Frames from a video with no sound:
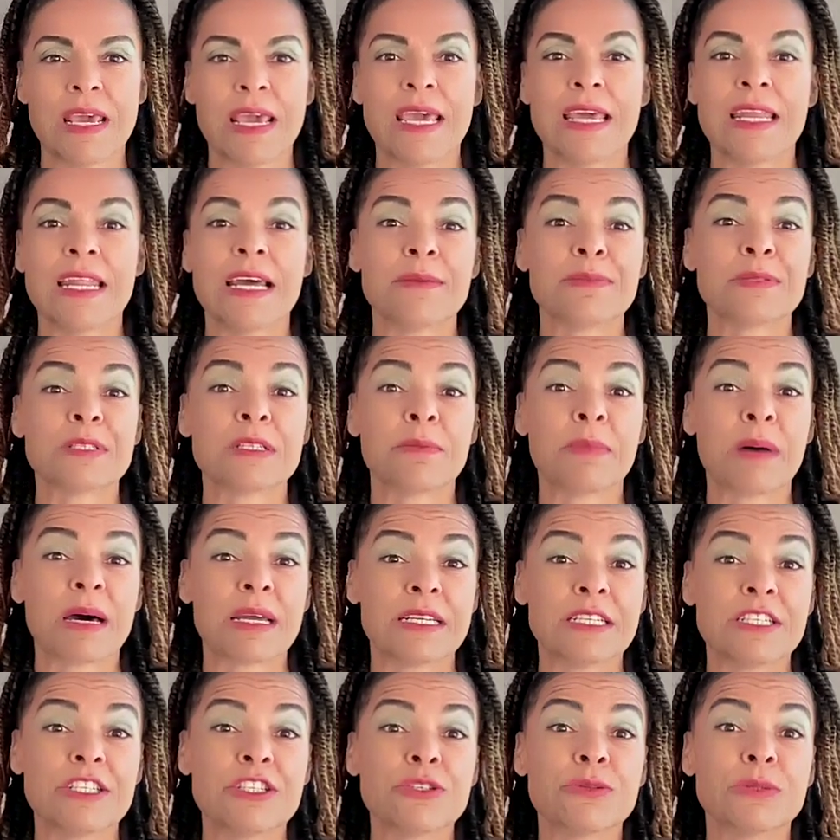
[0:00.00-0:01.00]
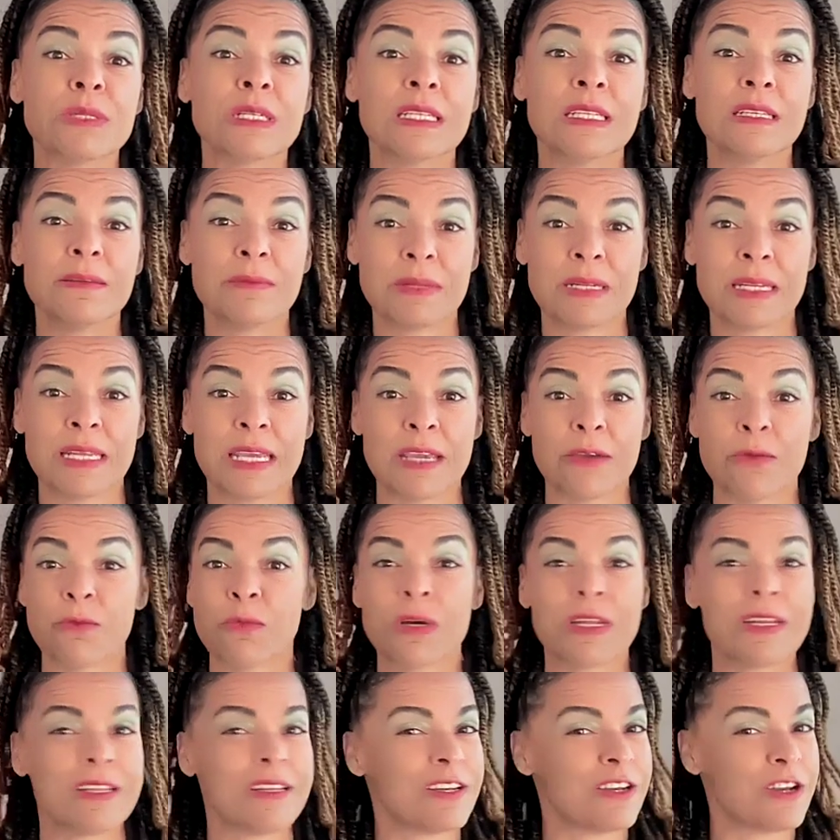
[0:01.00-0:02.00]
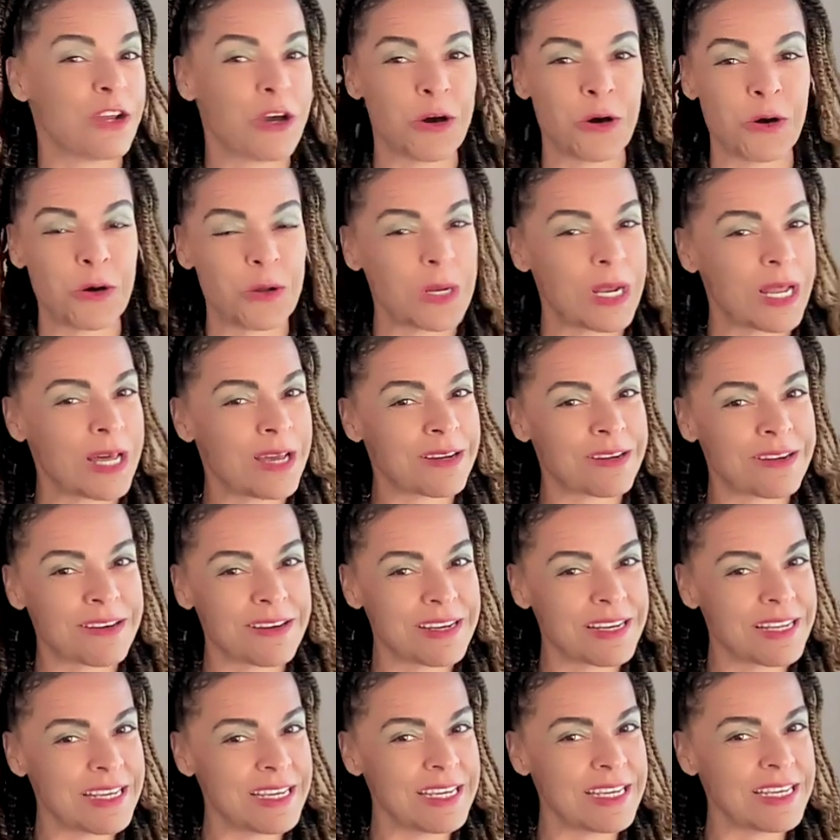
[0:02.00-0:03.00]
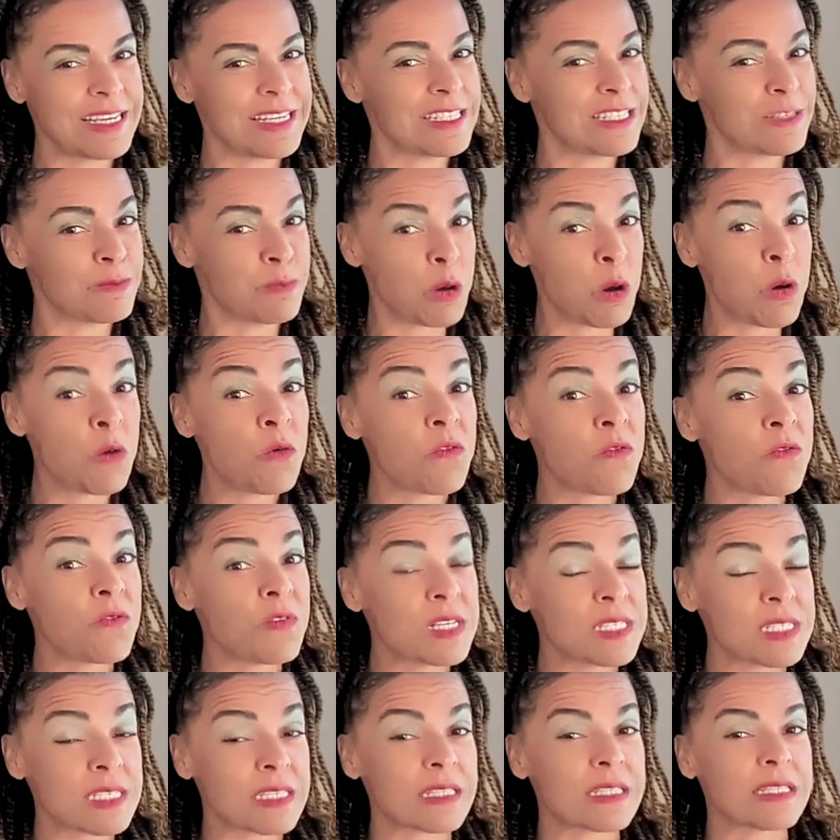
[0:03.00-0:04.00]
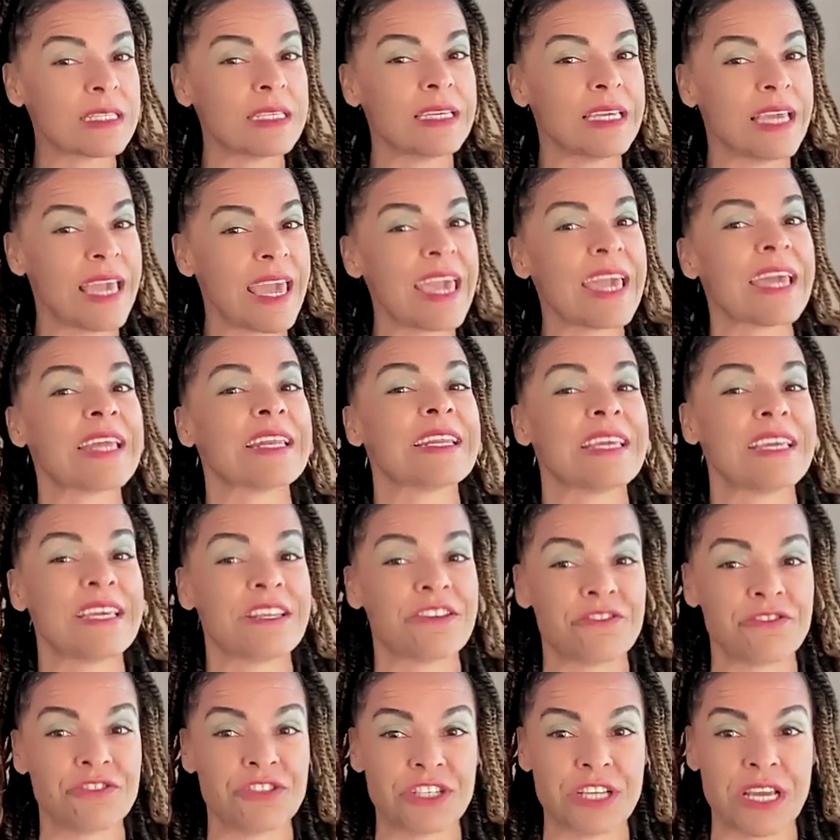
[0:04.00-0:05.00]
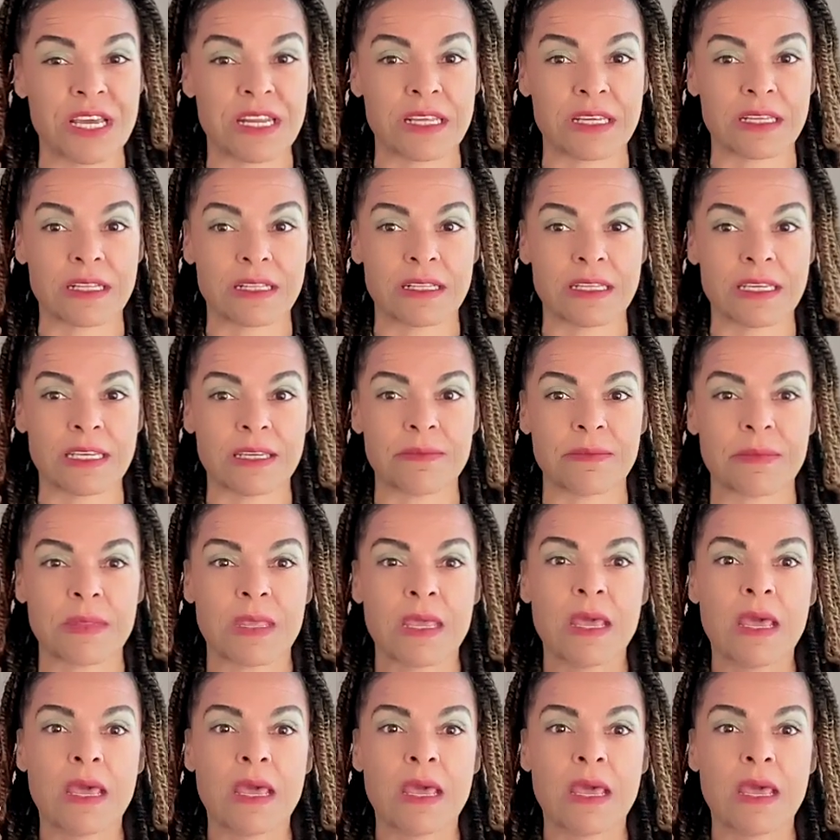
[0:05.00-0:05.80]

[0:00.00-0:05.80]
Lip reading: It helps the body to eliminate what it no longer needs, both physically and energetically.